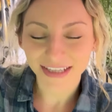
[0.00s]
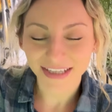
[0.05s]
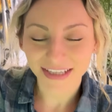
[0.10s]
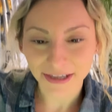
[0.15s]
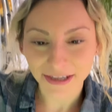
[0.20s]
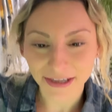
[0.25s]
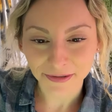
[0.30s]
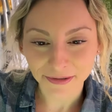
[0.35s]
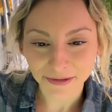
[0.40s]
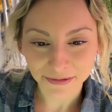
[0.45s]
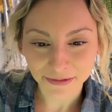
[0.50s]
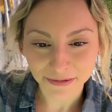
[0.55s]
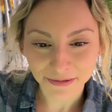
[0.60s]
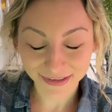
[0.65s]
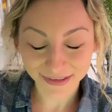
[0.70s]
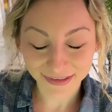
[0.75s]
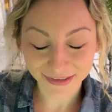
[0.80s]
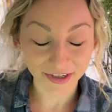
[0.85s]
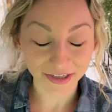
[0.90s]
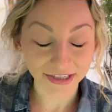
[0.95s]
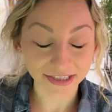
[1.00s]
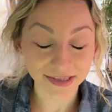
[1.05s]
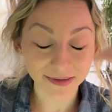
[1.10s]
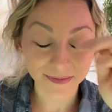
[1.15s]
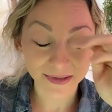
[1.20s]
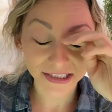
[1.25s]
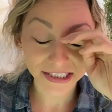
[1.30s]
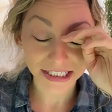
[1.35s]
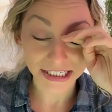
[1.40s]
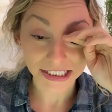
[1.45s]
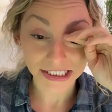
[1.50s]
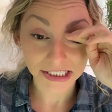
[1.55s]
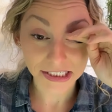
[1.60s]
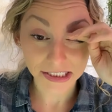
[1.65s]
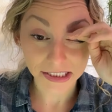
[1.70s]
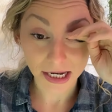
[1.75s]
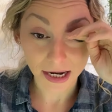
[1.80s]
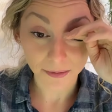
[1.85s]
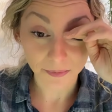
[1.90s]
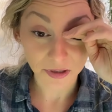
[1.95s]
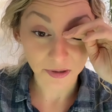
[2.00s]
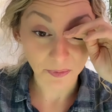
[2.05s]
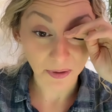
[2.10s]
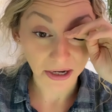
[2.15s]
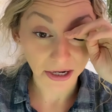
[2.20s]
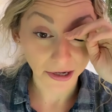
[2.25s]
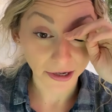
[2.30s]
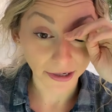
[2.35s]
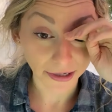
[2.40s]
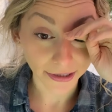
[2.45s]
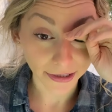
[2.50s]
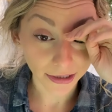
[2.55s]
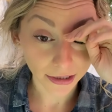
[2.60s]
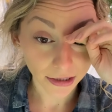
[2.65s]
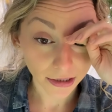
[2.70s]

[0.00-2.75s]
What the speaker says: Ow. Sorry, something's like stabbing my eye.